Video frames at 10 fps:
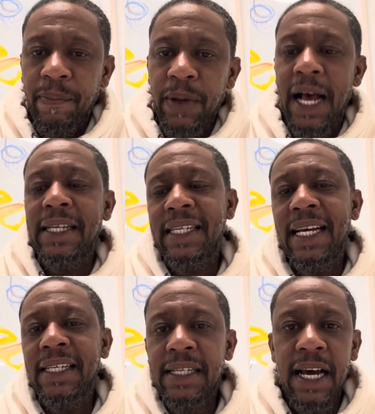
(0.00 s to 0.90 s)
I
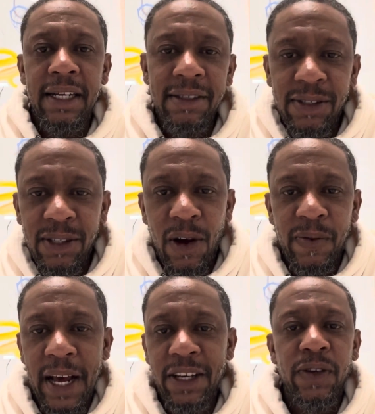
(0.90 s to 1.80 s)
say it's kind of,
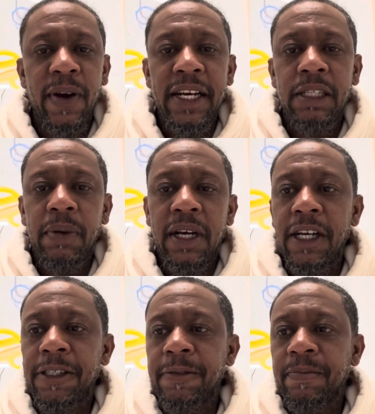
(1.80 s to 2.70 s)
not the greatest
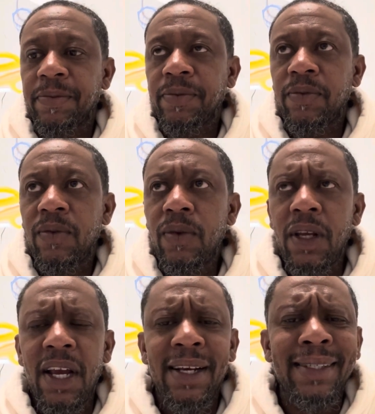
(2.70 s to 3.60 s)
because
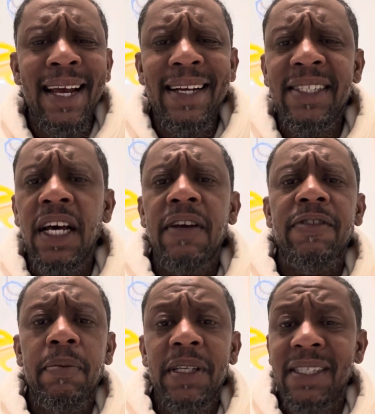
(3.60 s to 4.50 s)
it's not a ton of
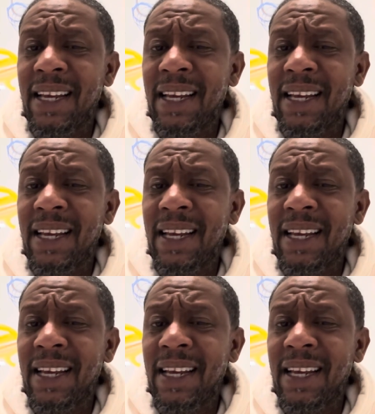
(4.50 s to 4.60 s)
templates.